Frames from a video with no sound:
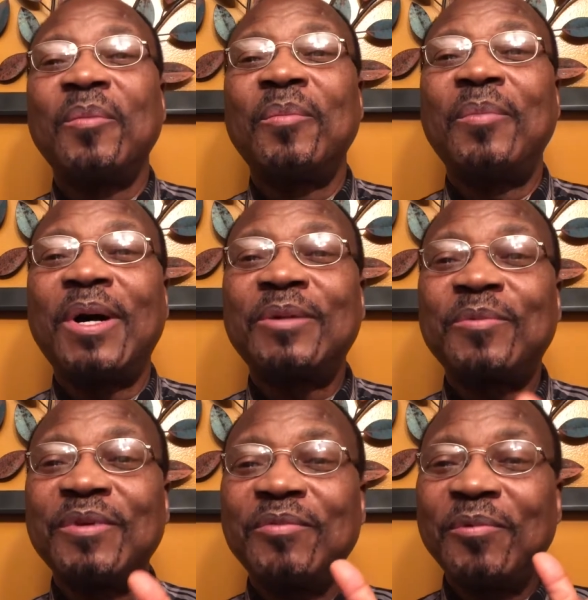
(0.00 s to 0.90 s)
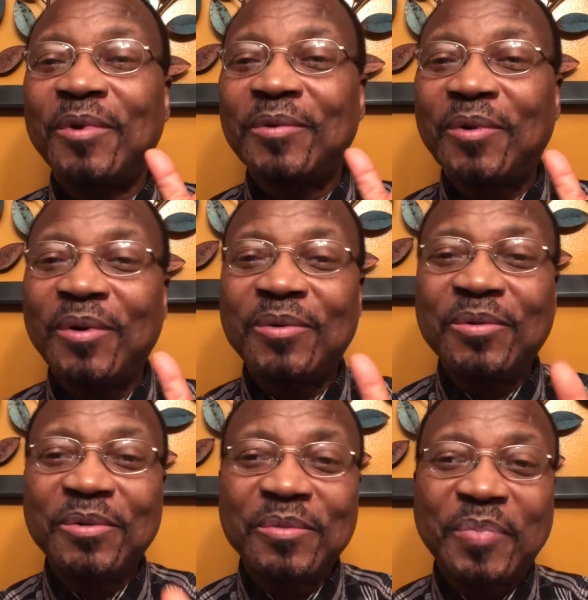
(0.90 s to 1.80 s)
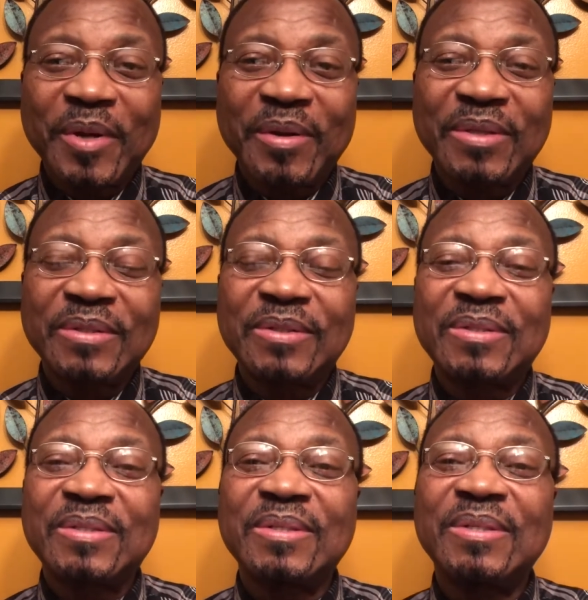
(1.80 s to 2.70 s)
But even what we call good parents,